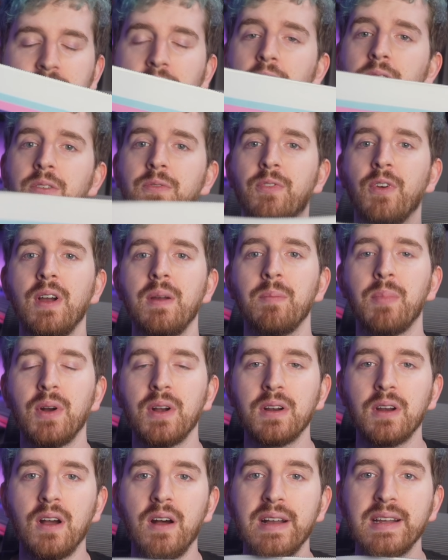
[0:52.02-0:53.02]
show the front
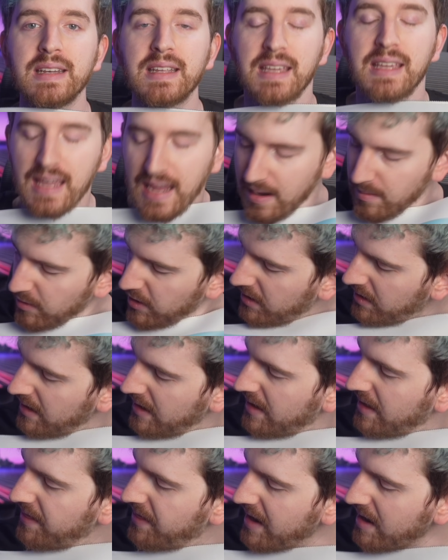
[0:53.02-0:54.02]
part on camera,
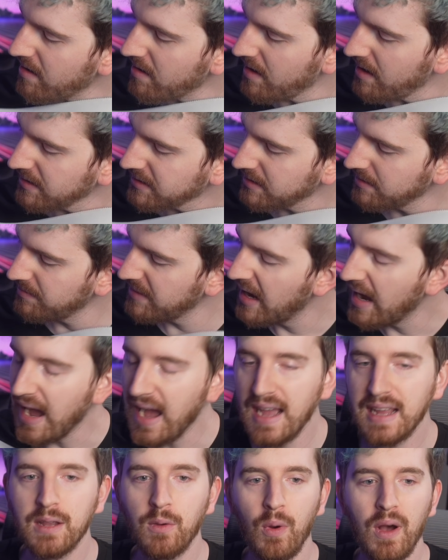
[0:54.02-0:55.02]
they are awesome.
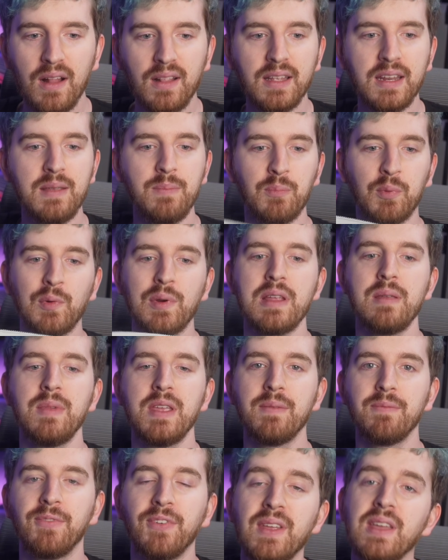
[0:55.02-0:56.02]
High quality,
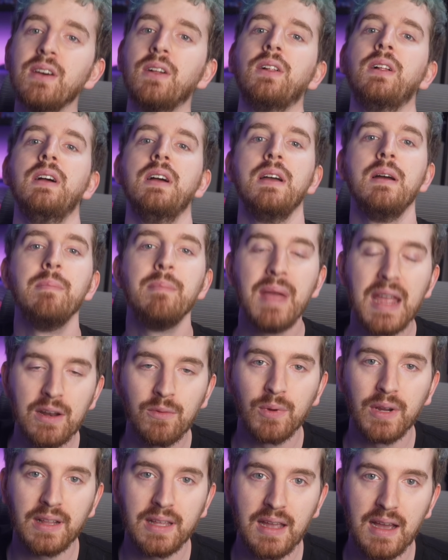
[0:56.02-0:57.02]
premium feel, made
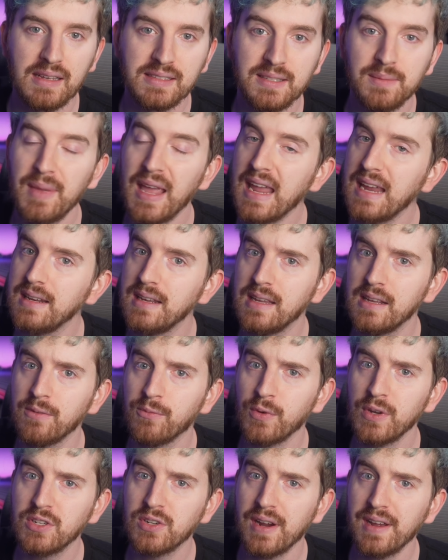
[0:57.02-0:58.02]
really awesome. And you get a
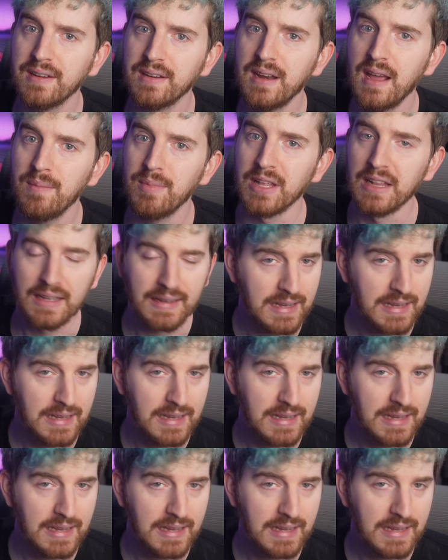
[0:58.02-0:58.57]
free trial to Nebula.